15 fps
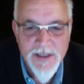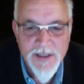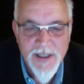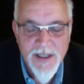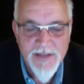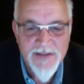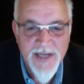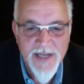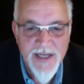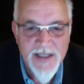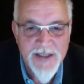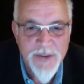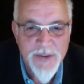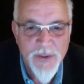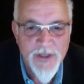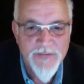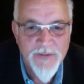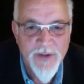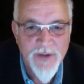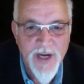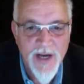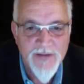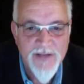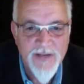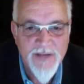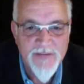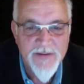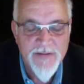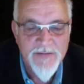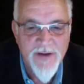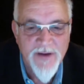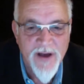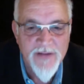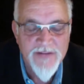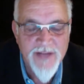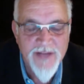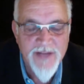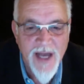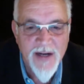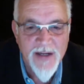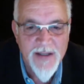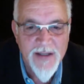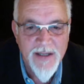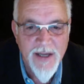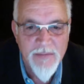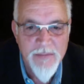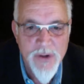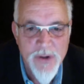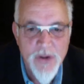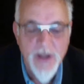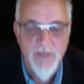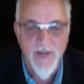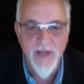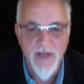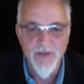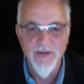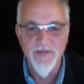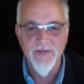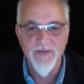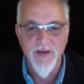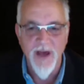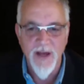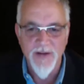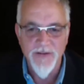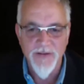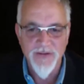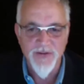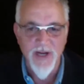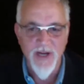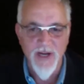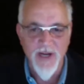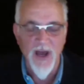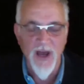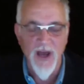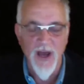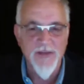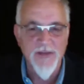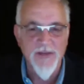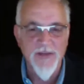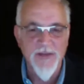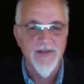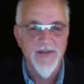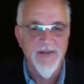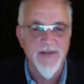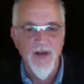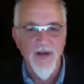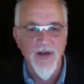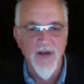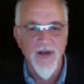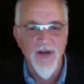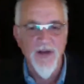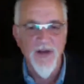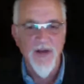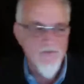exactly 24 hours after the fire started, a Merlin, they usually fly in a straight line about 60 miles an hour,